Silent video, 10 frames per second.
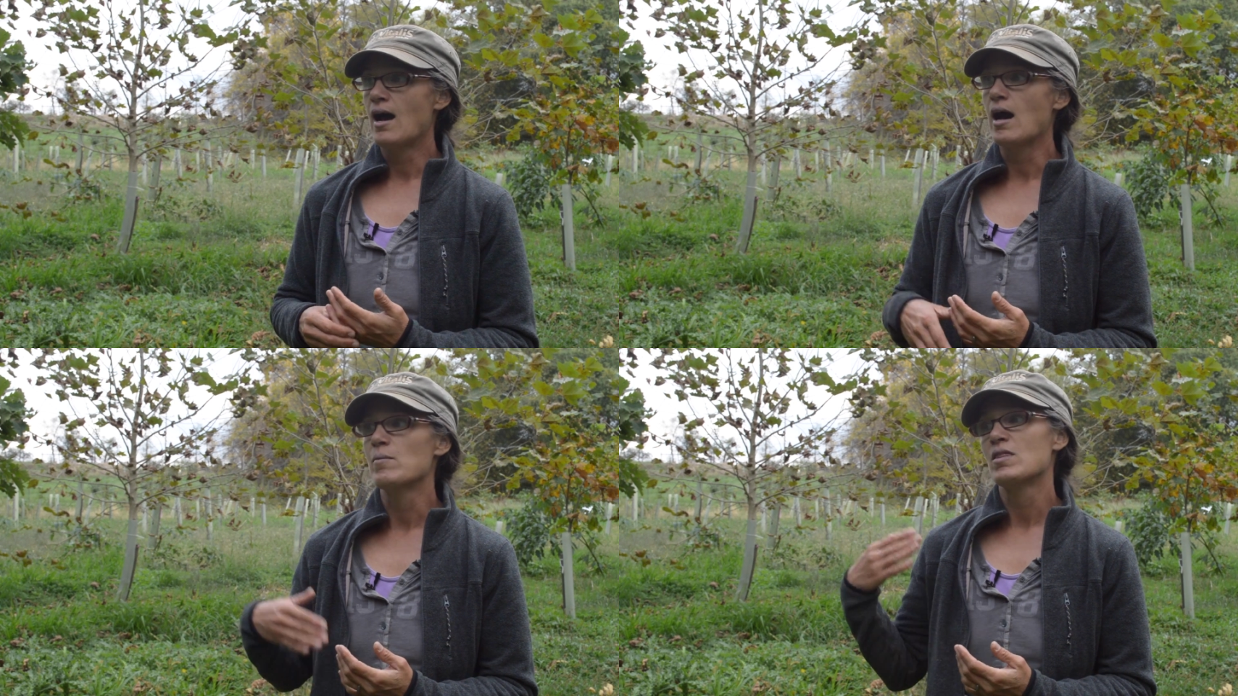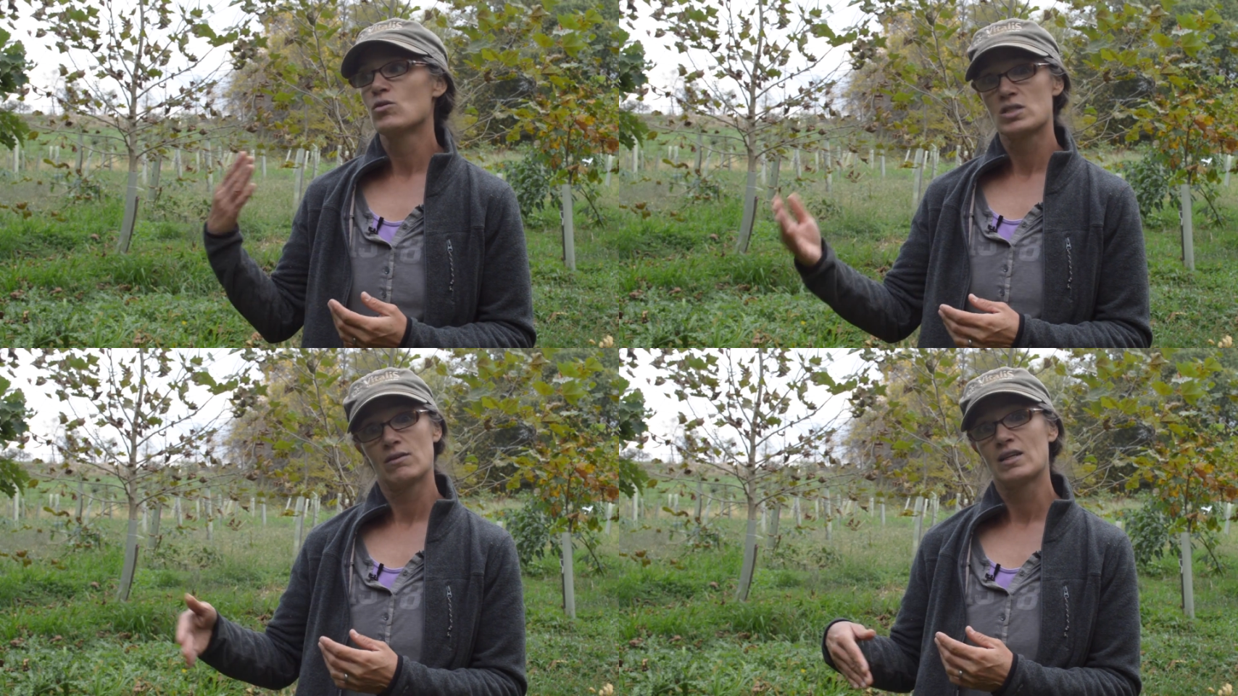um, and
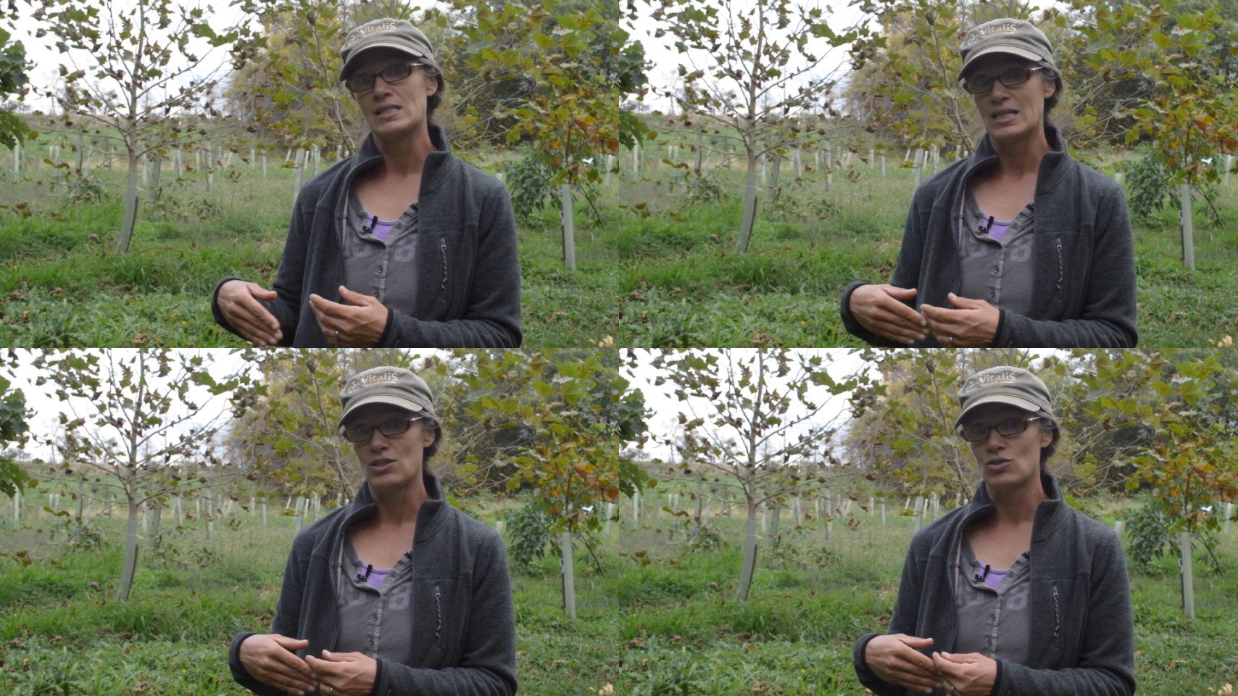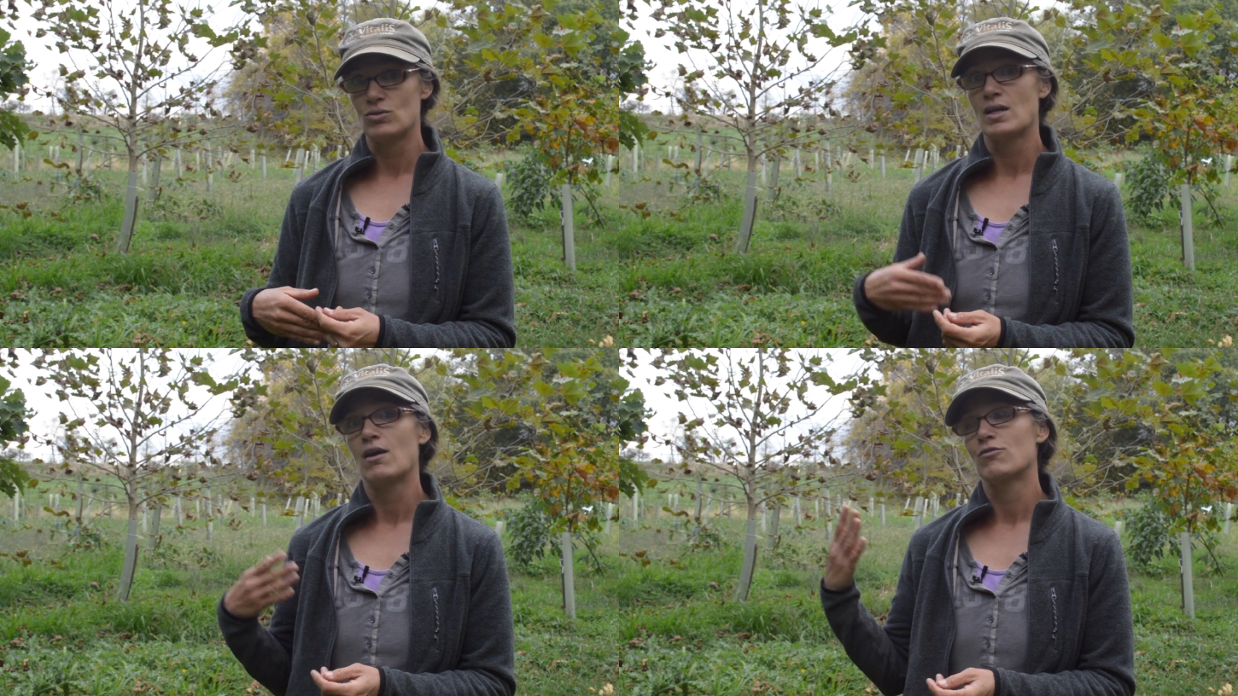those have
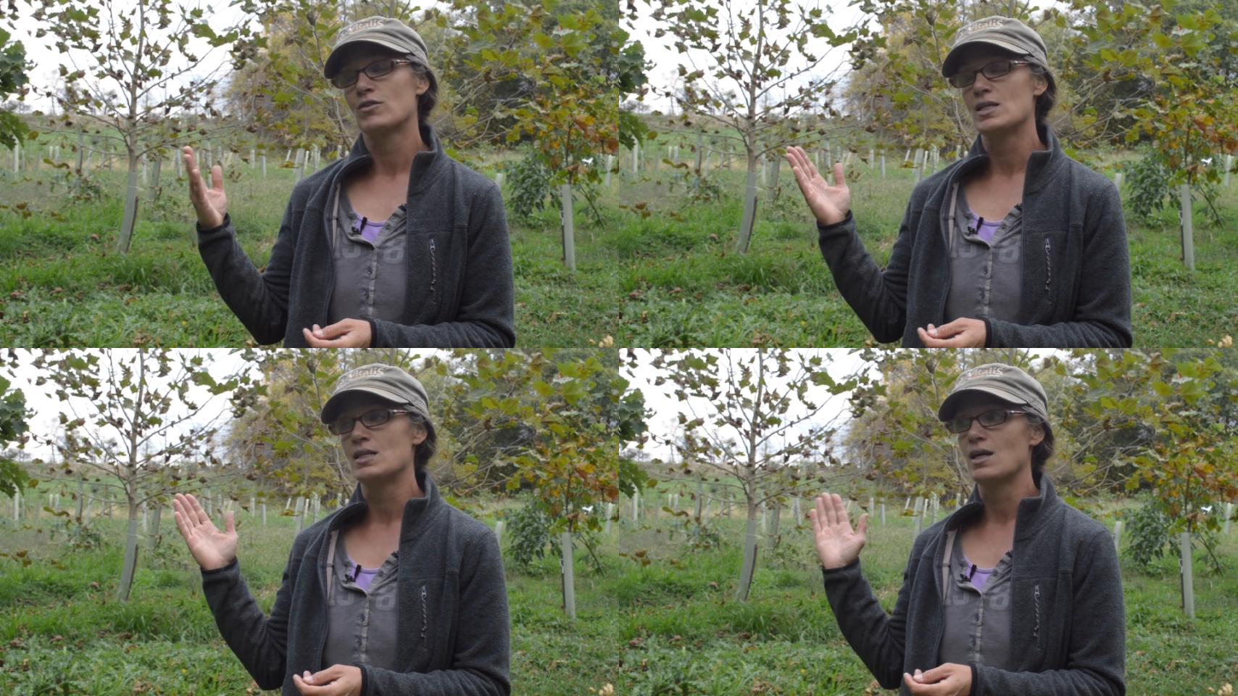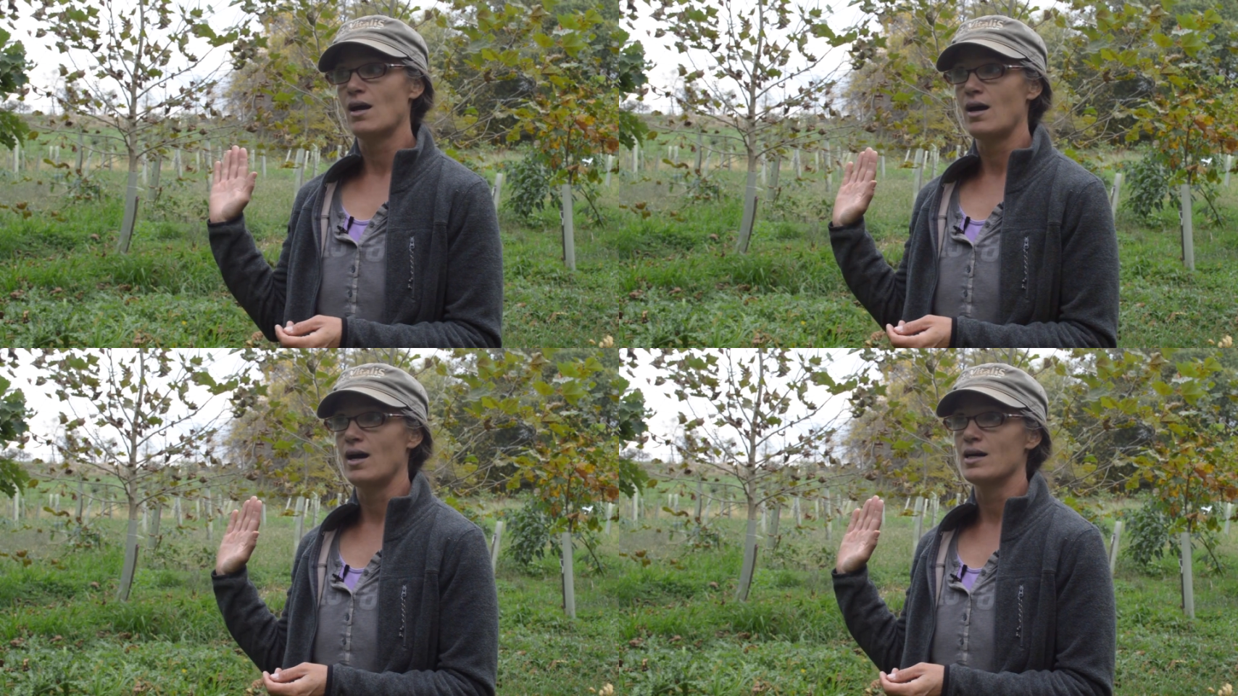continued every
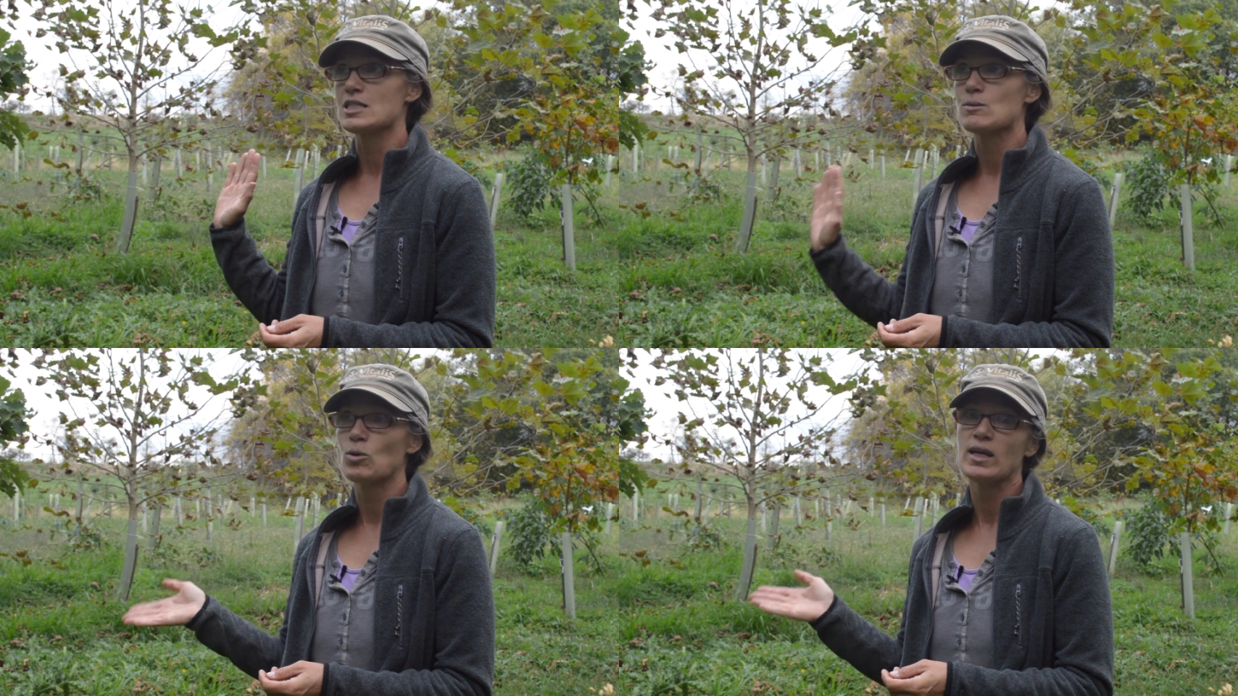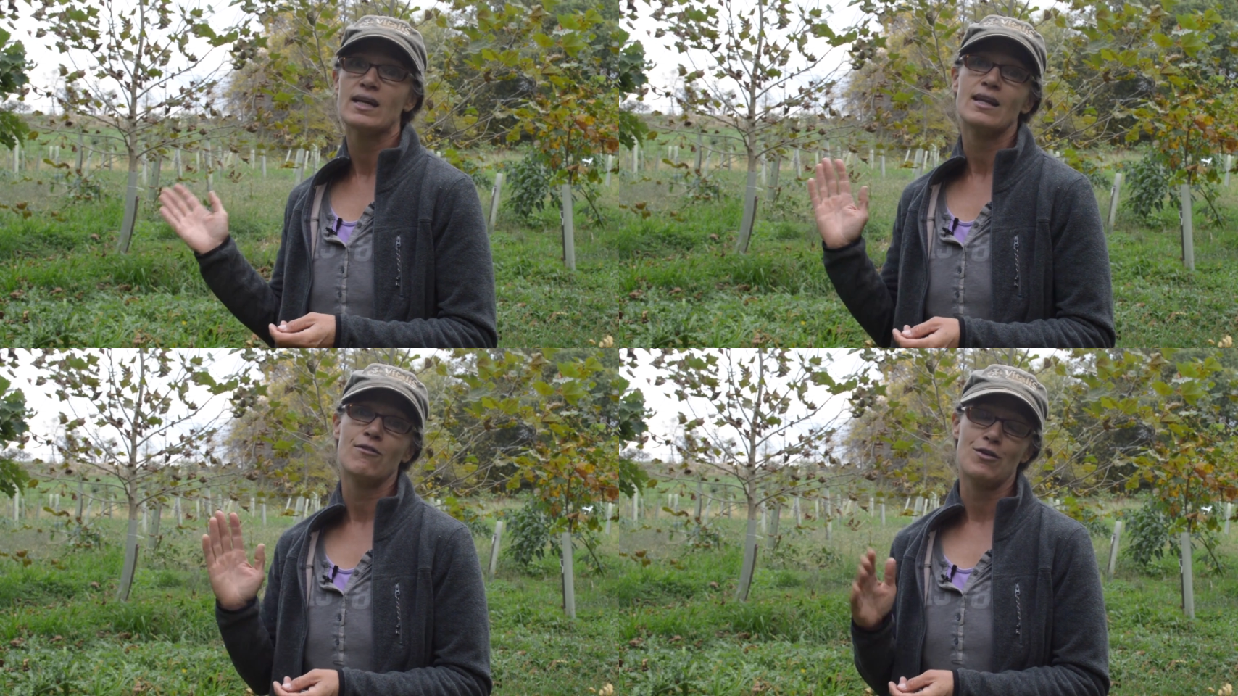uh,
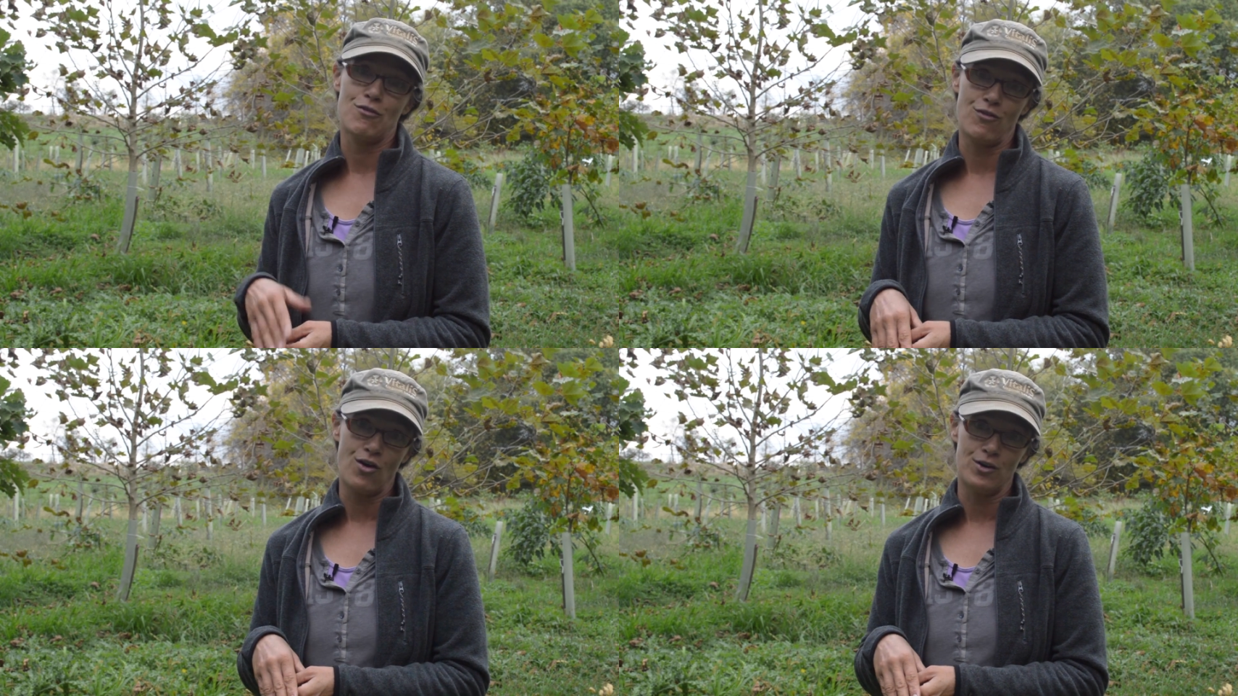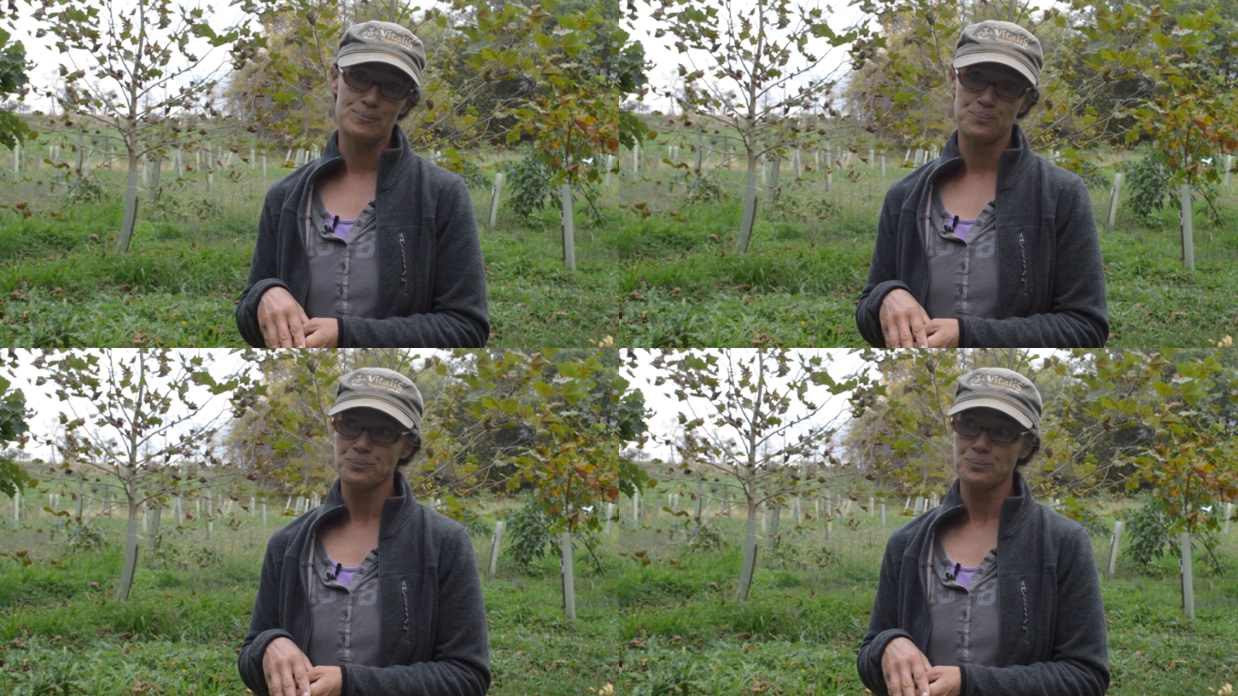spring and every fall.